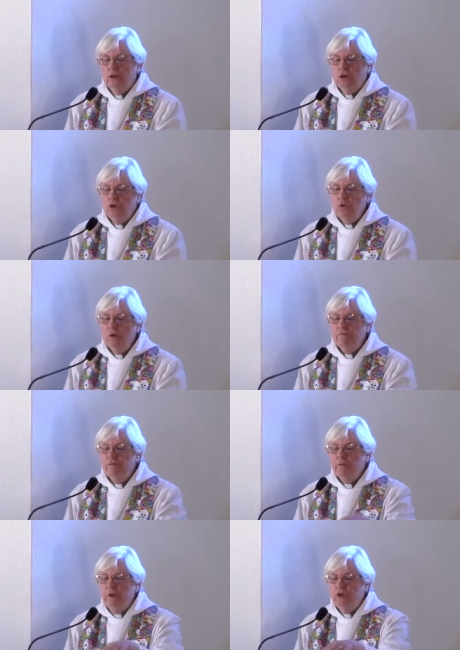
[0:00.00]
New
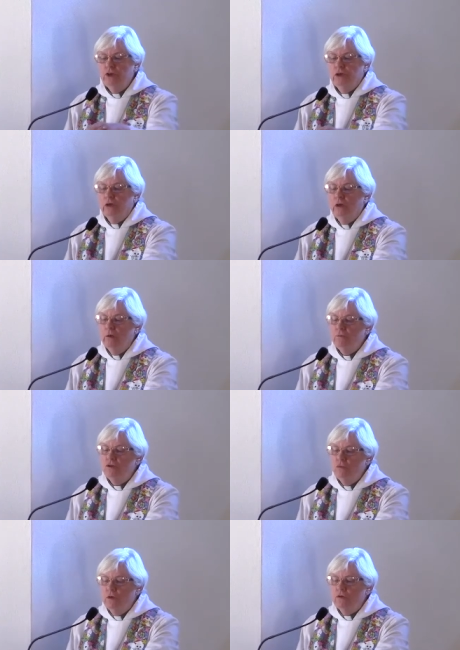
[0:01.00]
information comes
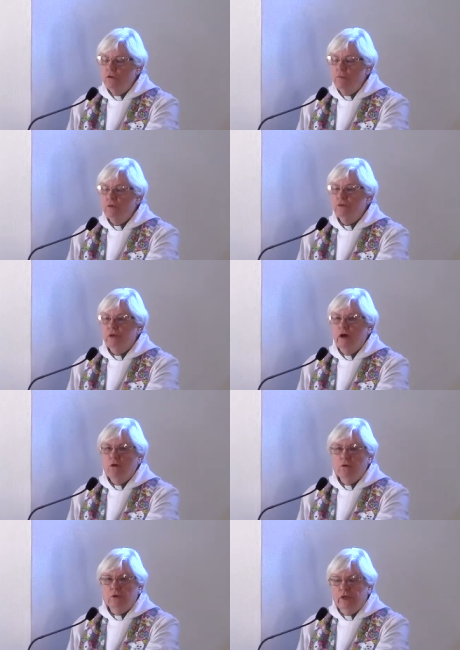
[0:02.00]
to us almost
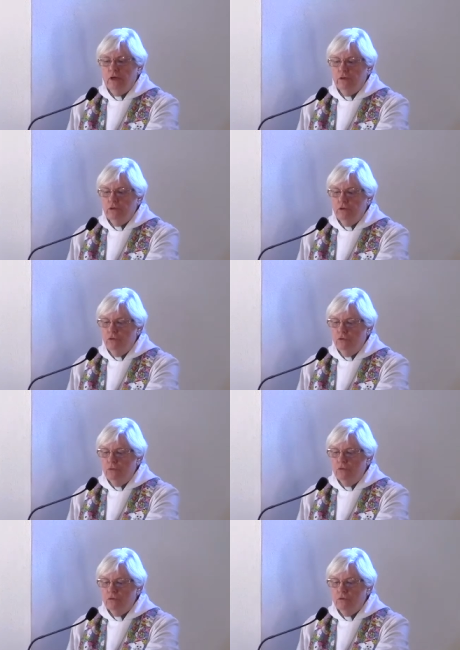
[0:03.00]
hourly on the
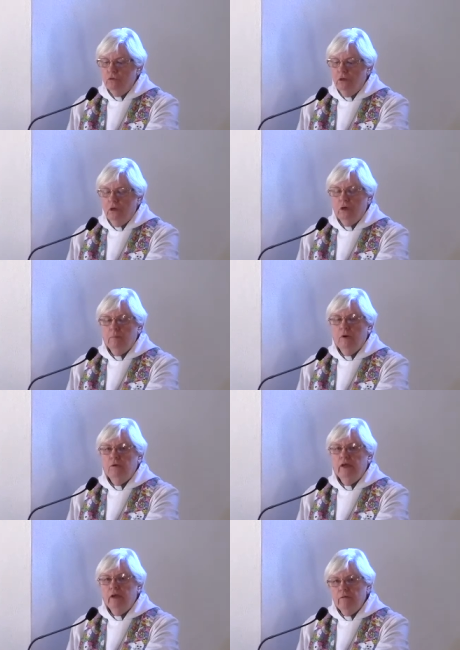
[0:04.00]
news
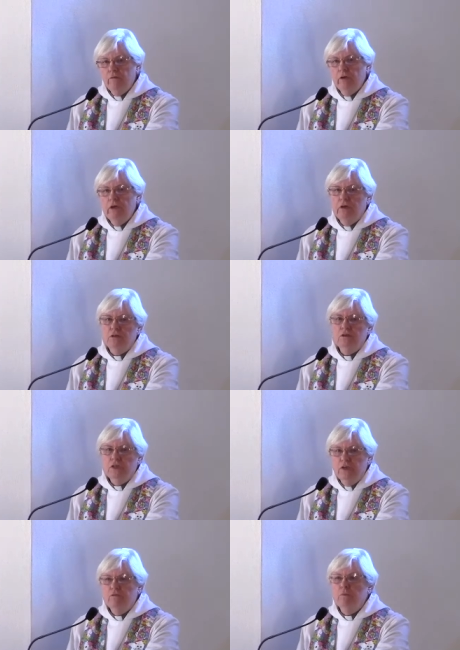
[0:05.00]
about every
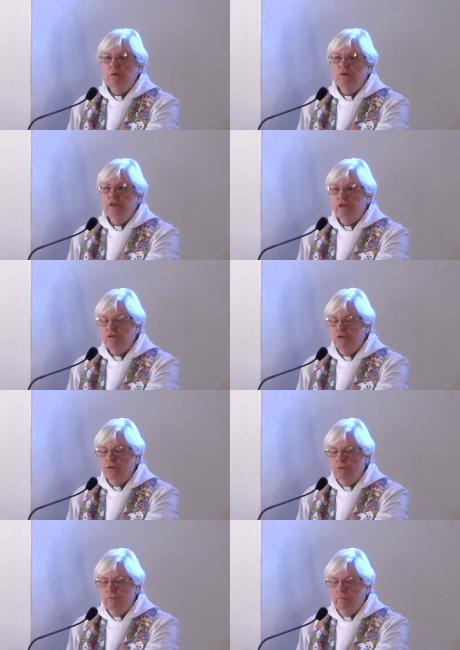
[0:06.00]
conceivable
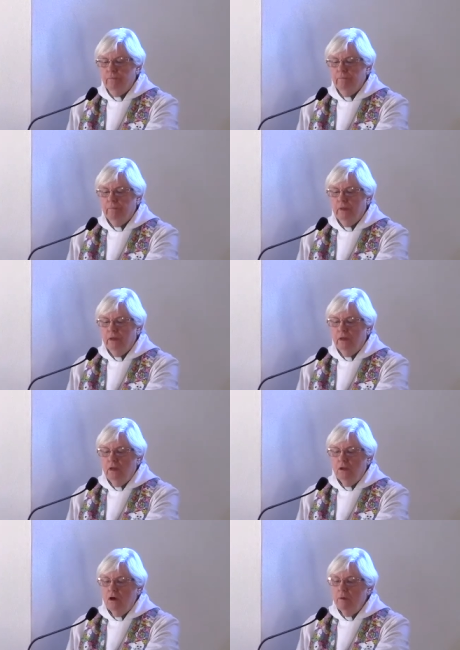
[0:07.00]
issue.
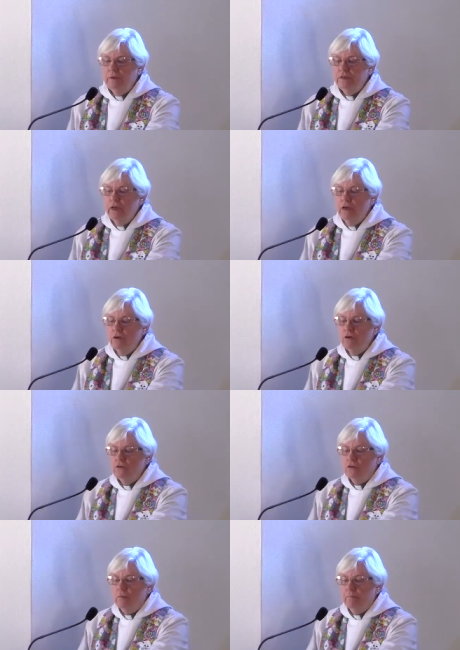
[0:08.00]

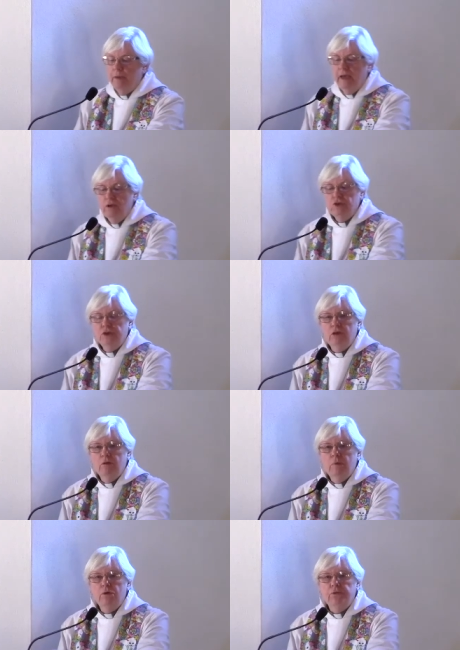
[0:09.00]
Commentators are passionate
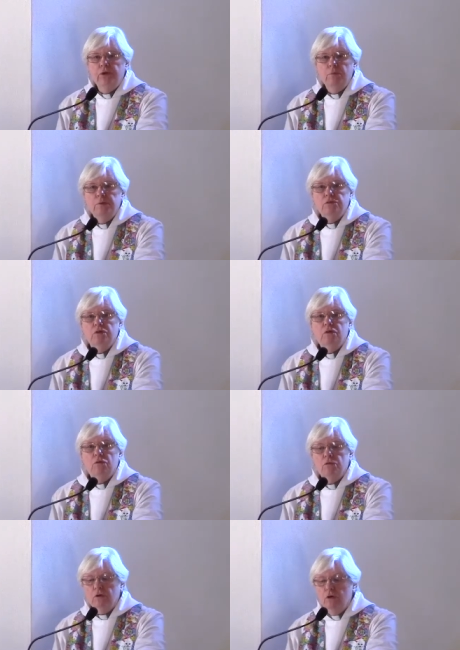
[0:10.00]
about their
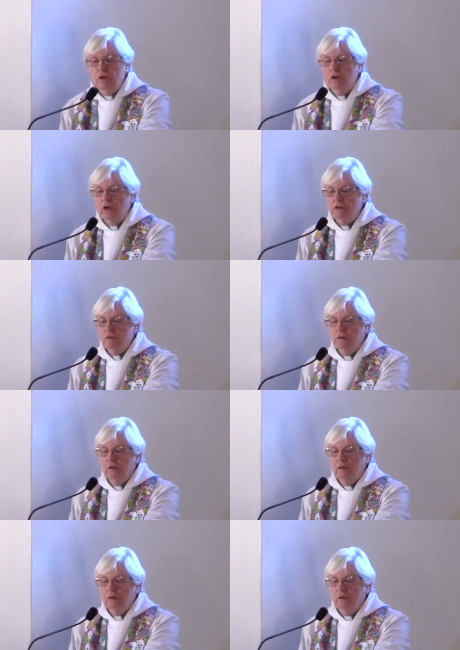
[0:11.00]
particular cause.